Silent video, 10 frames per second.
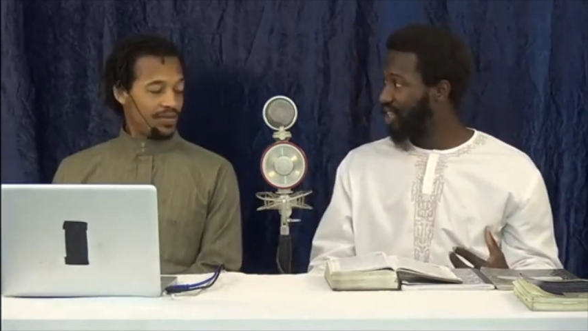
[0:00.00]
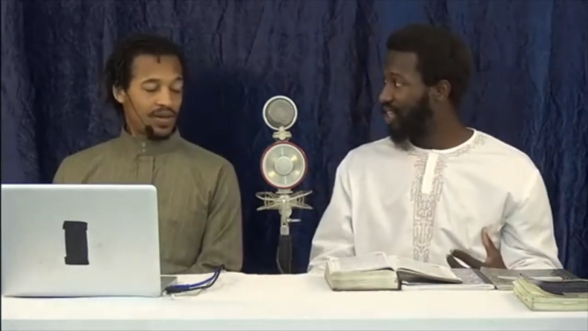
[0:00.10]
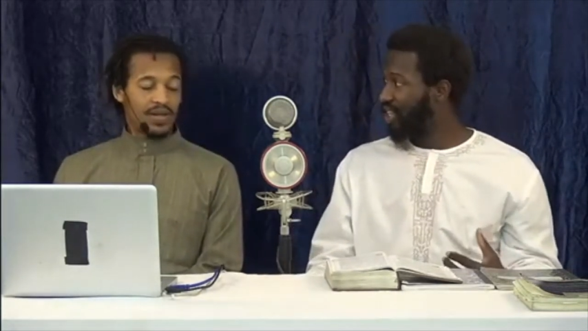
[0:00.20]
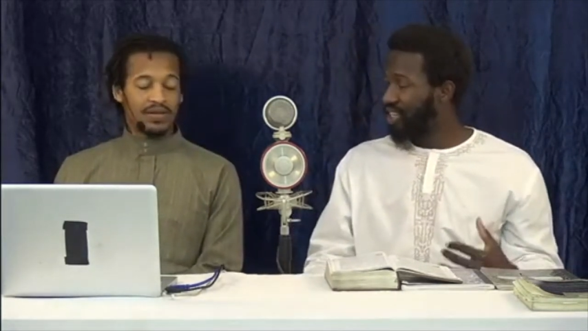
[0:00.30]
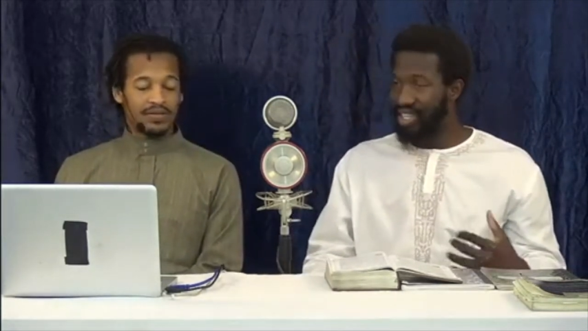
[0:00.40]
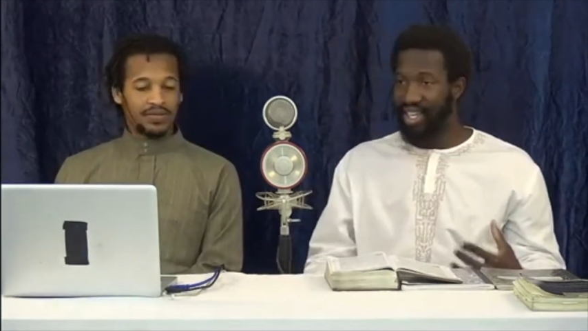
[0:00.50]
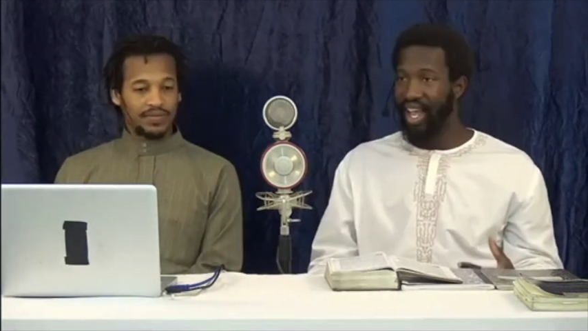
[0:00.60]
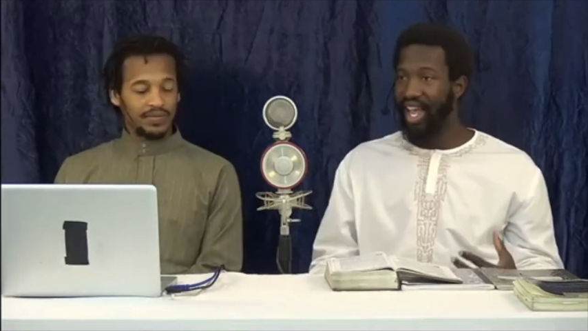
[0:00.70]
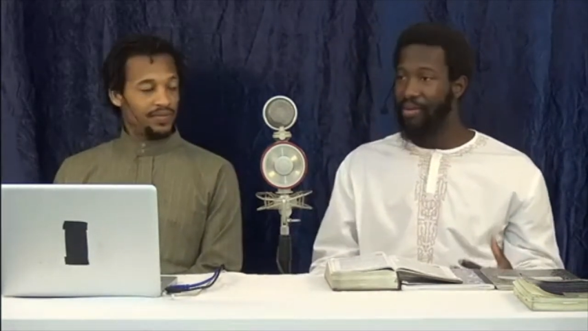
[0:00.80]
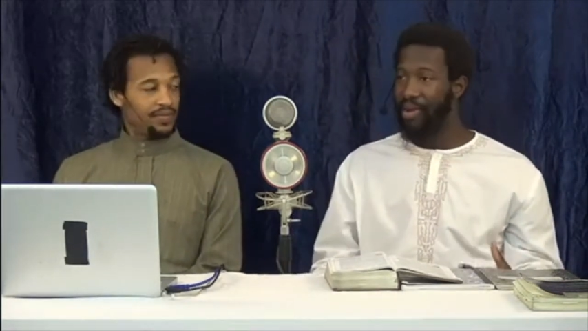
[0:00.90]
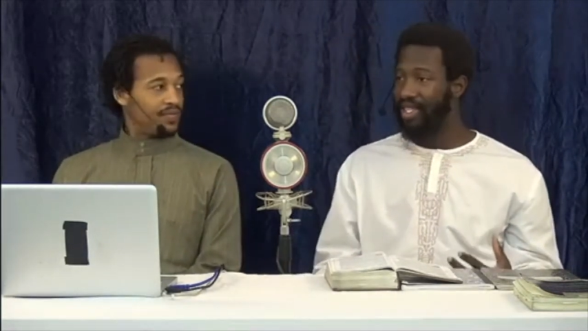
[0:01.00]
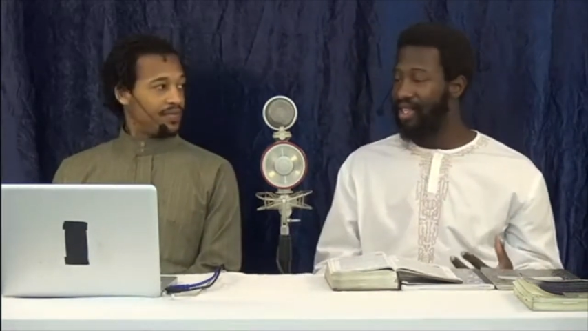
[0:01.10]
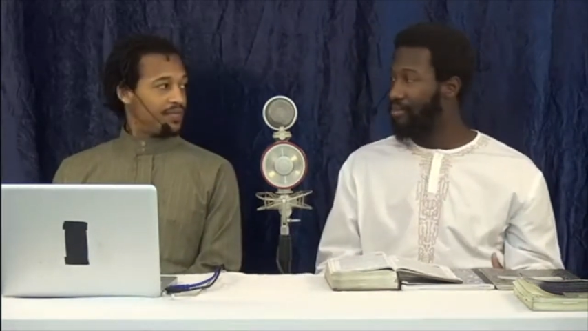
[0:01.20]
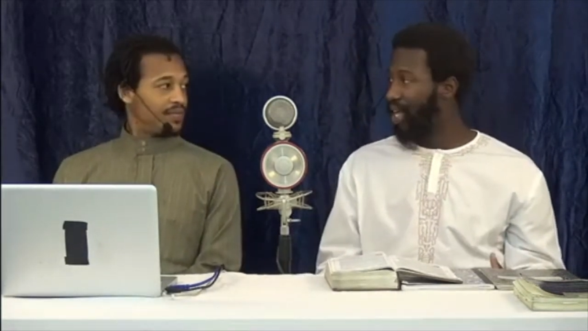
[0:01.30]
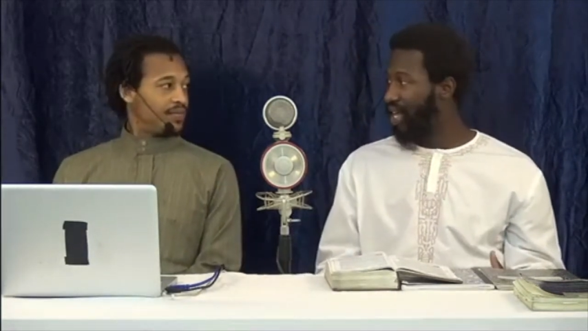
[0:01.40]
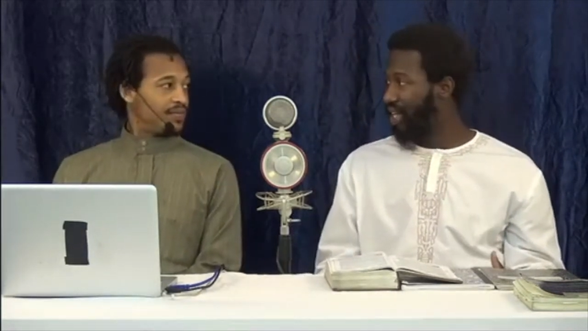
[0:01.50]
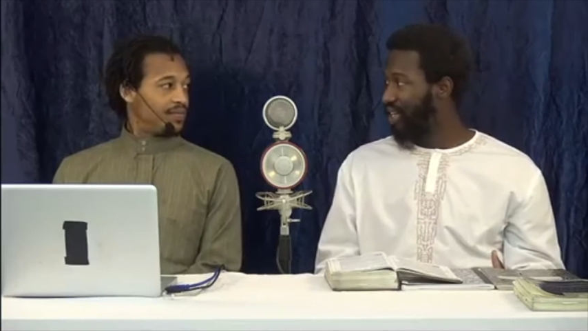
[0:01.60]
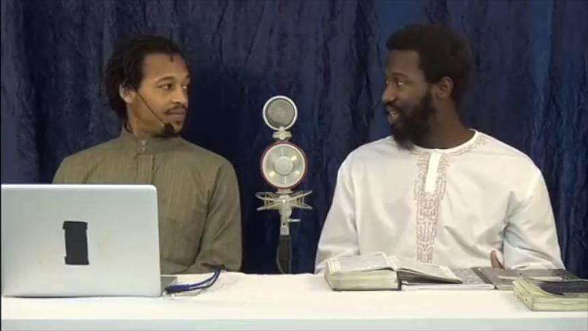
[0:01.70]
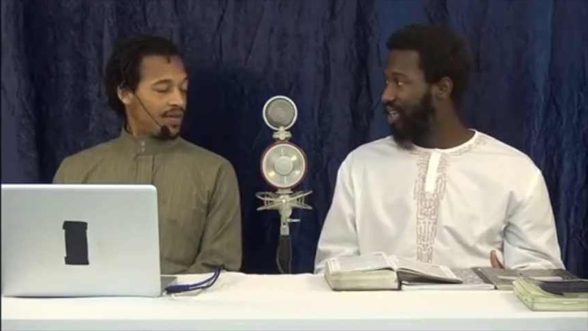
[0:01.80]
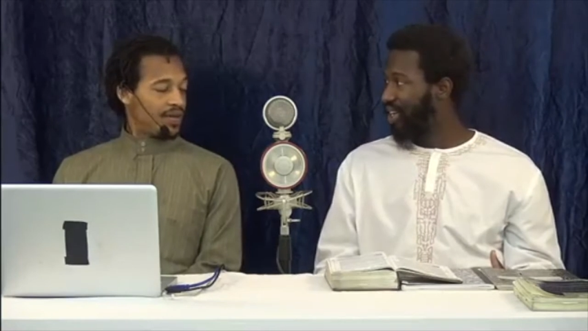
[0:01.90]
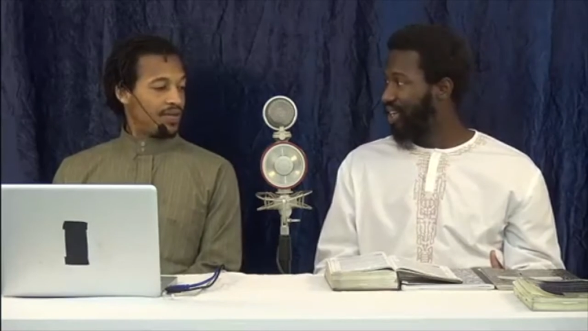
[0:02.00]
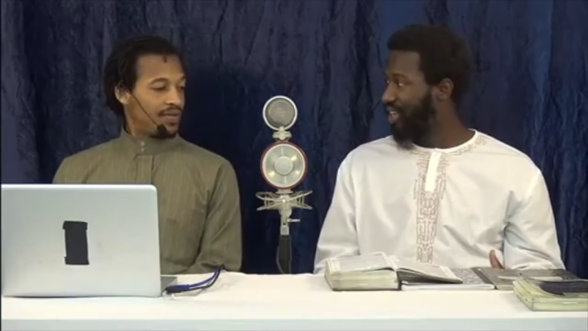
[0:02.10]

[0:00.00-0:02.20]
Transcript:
Speaker 1: because right. He came as a man. Right.